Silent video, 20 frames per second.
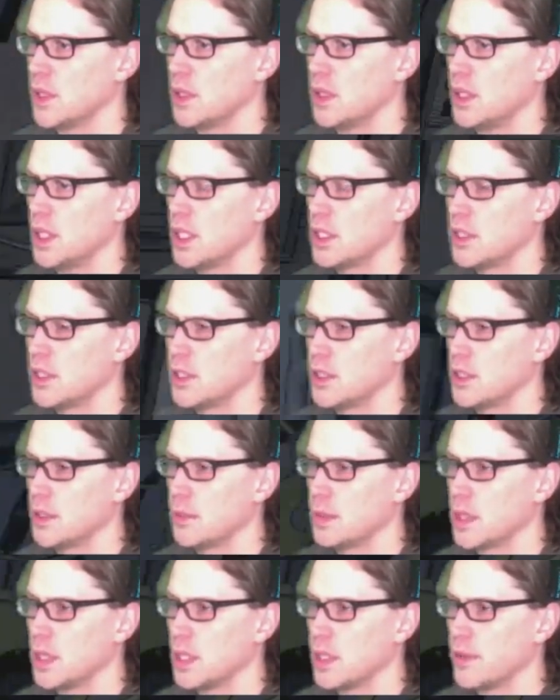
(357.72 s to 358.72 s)
I thought I saw
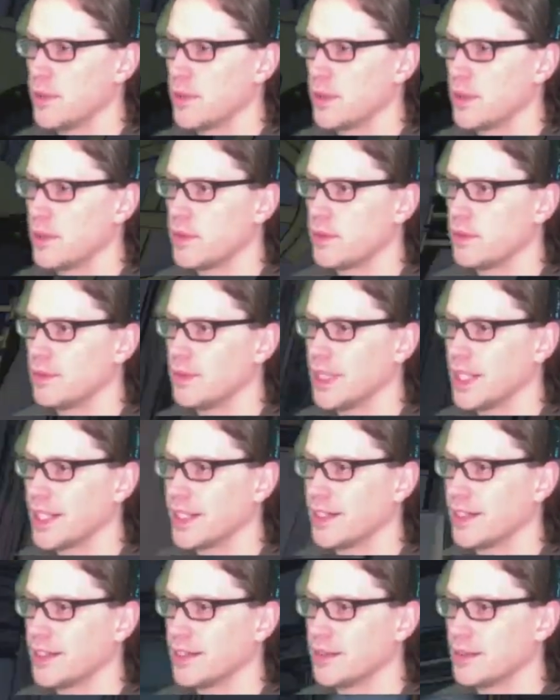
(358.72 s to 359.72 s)
something there for,
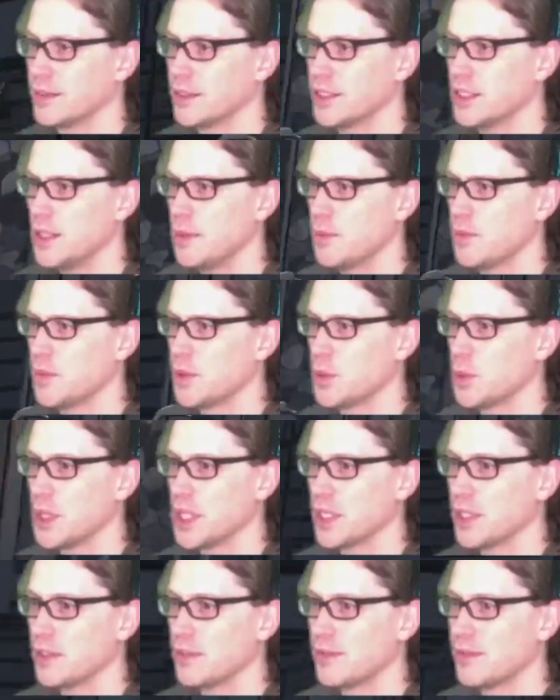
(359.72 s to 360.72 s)
like... Something was
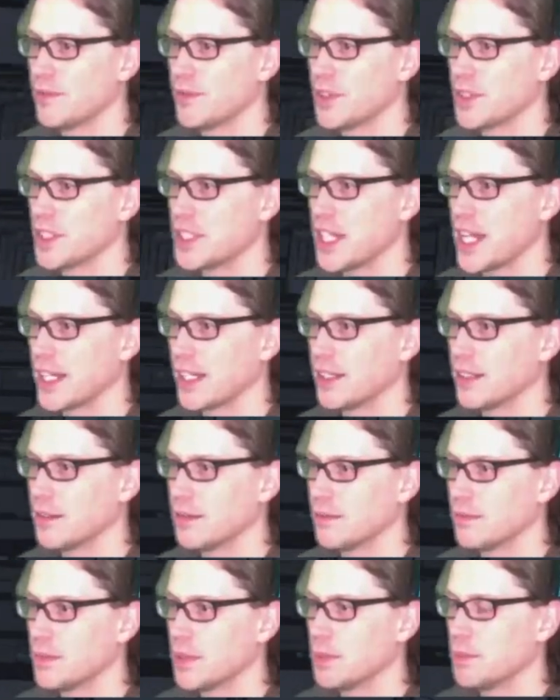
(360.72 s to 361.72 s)
weird for a second,
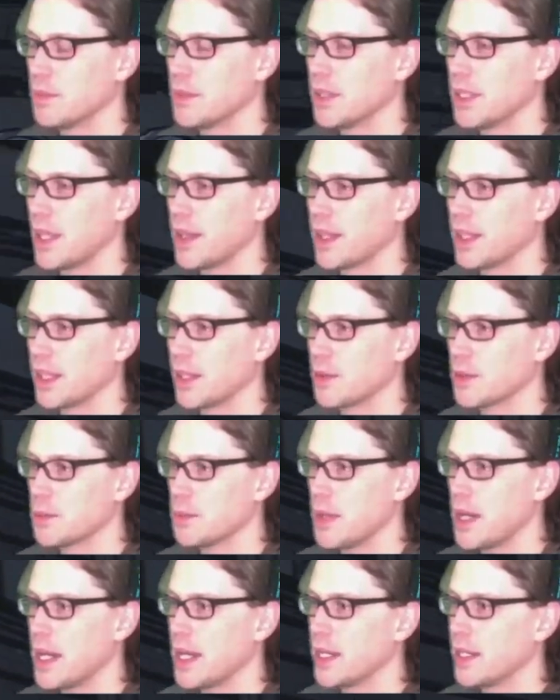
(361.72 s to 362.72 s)
but I think that was
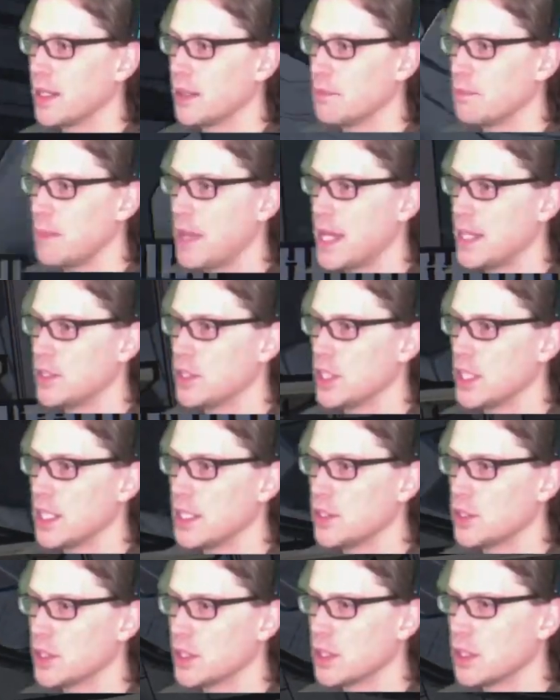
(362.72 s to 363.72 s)
my
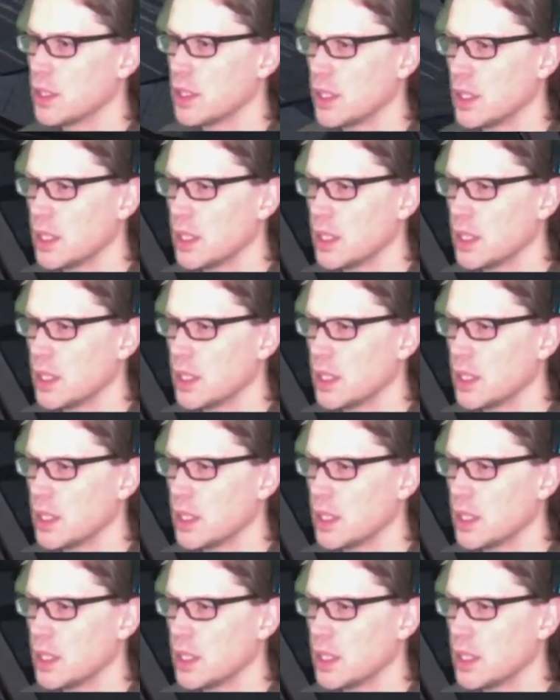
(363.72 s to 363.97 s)
imagination.